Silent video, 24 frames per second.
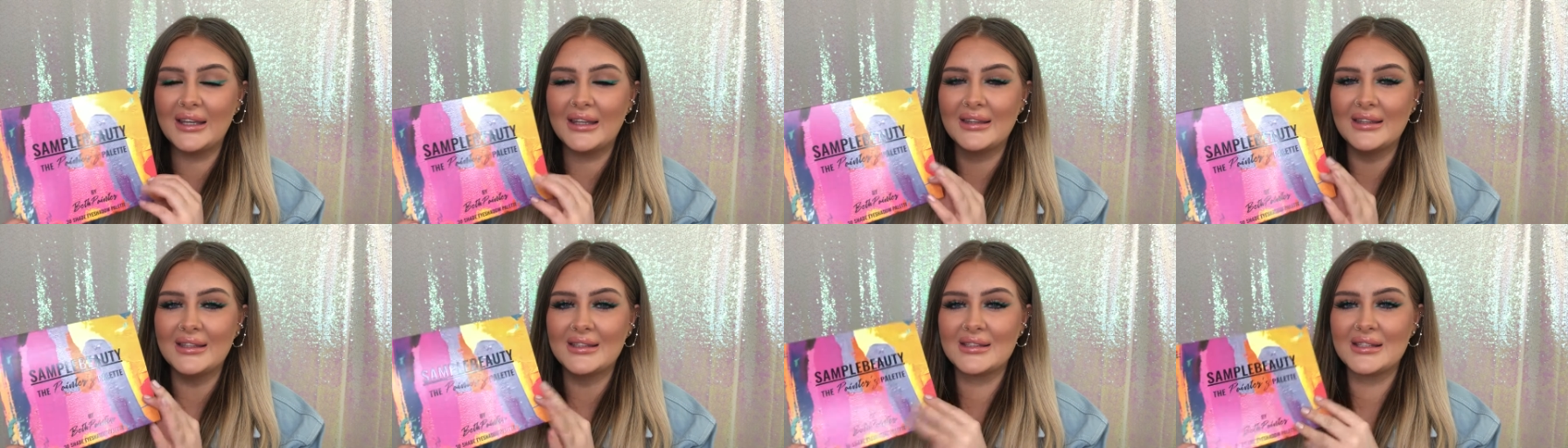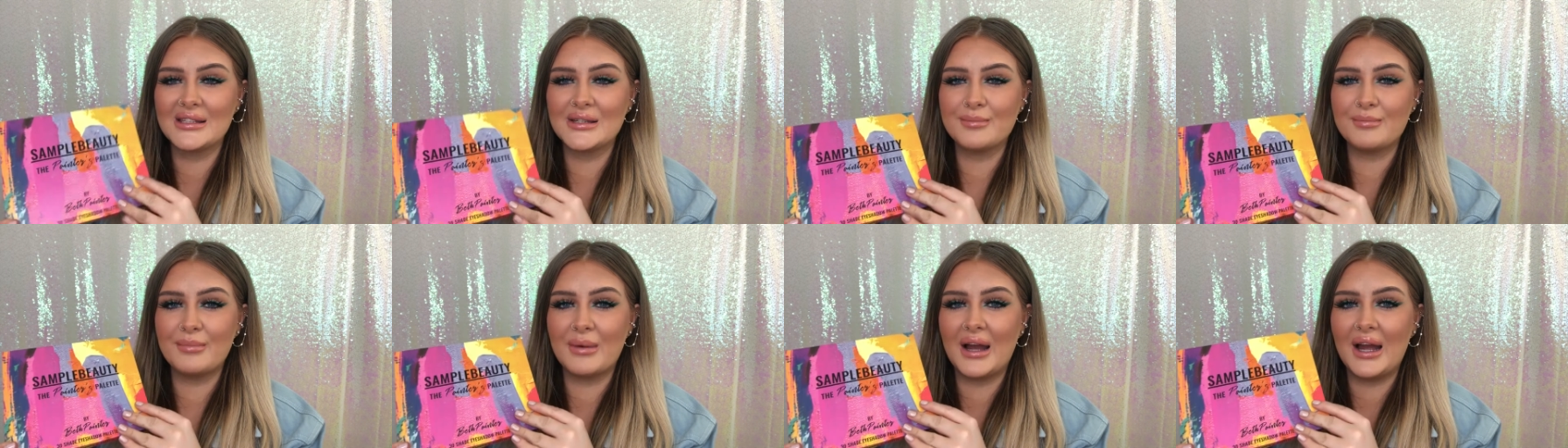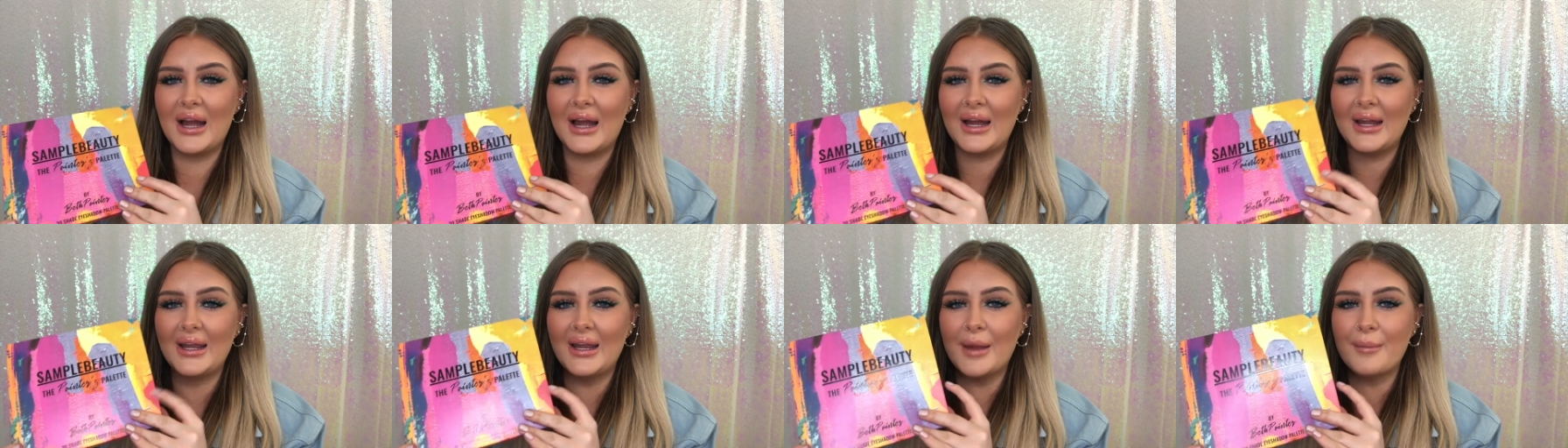and this is
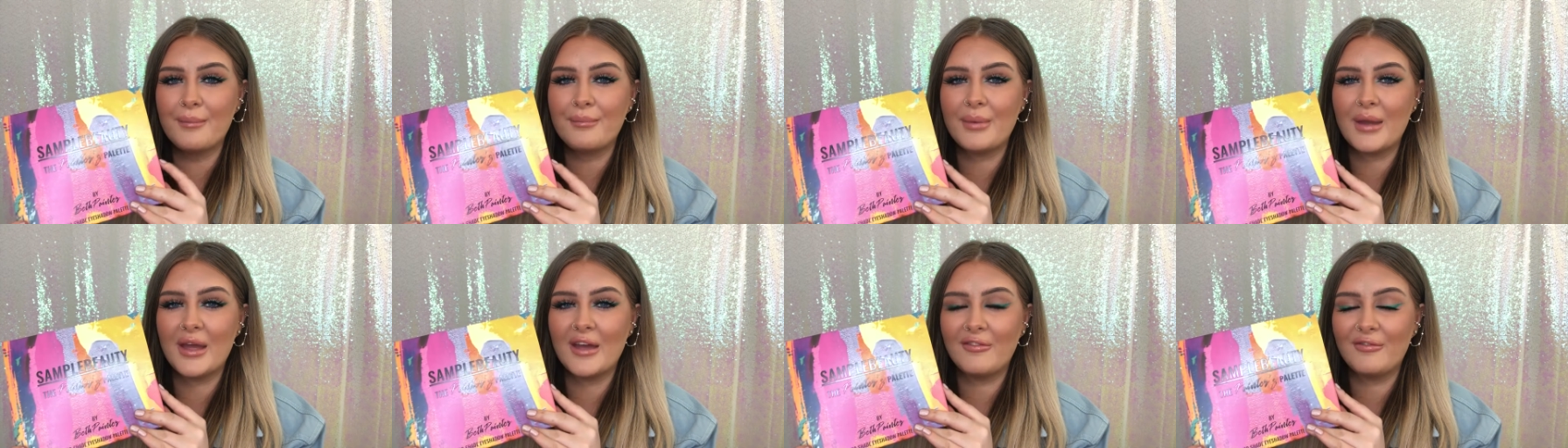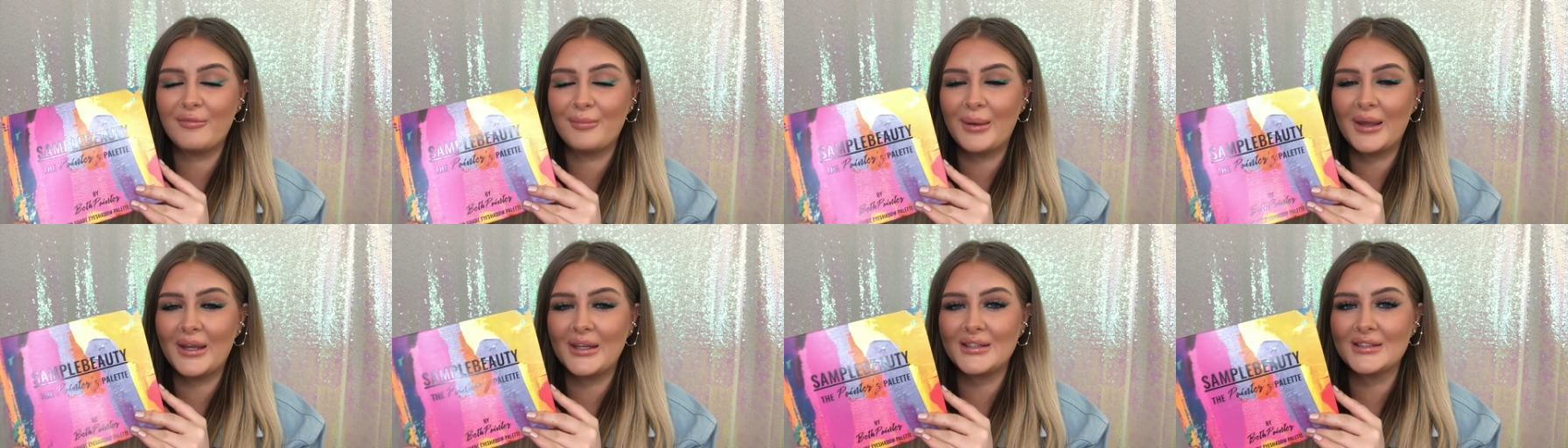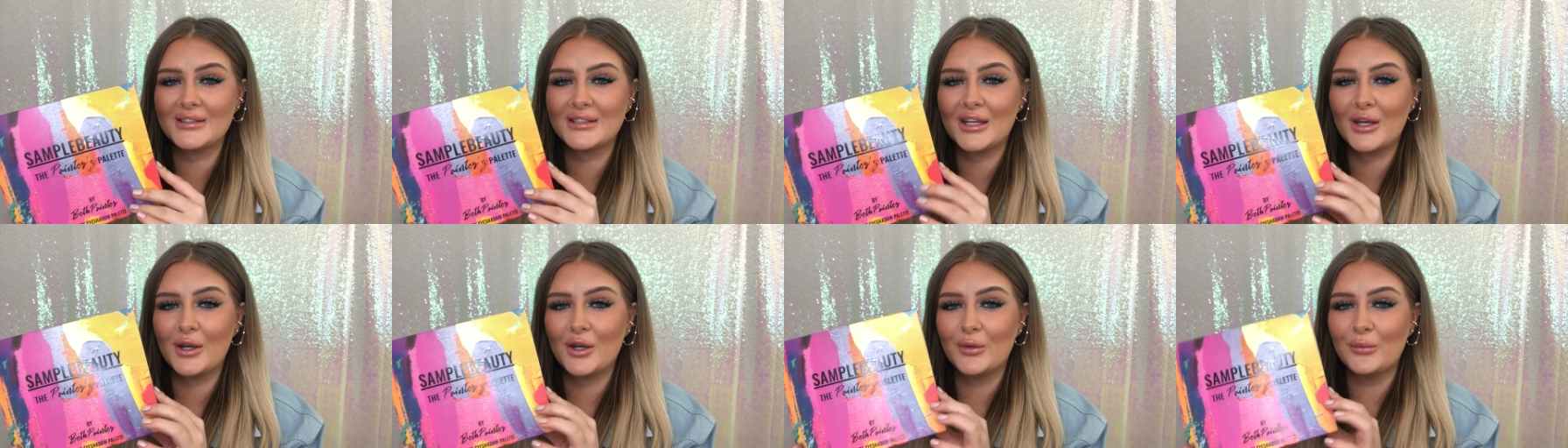by Beth
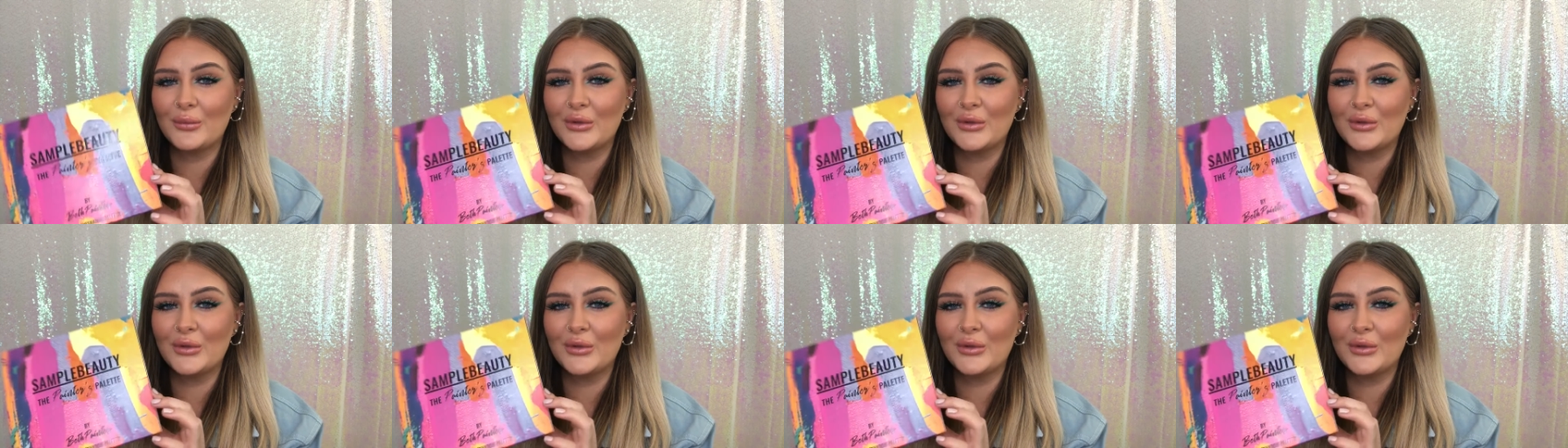Painter,